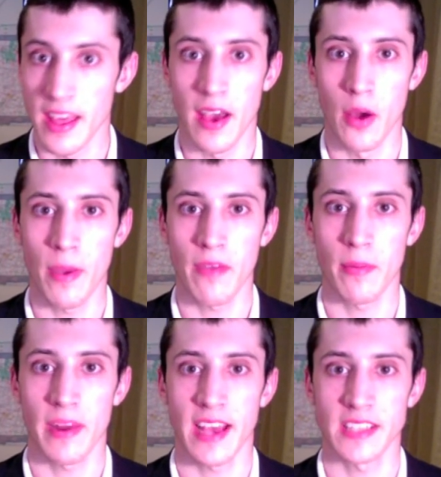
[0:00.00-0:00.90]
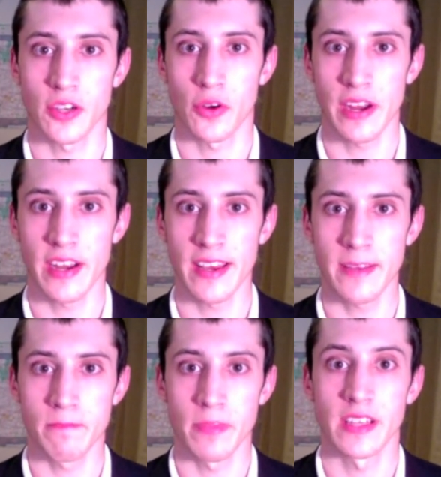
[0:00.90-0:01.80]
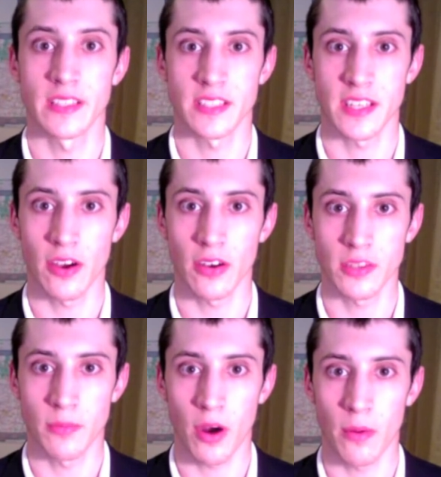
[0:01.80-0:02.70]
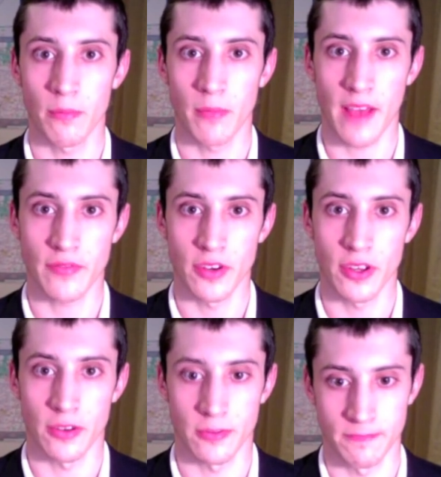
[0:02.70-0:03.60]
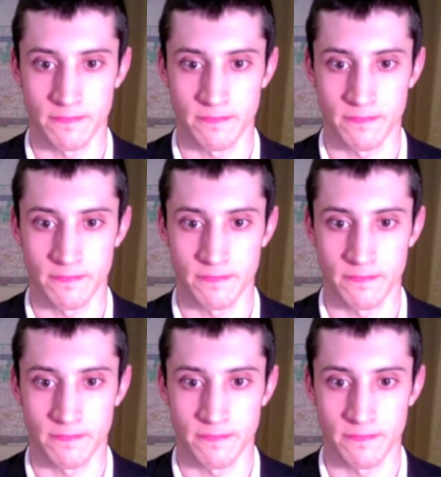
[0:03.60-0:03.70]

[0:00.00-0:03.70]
Hope everybody has a great night. See you all tomorrow afternoon.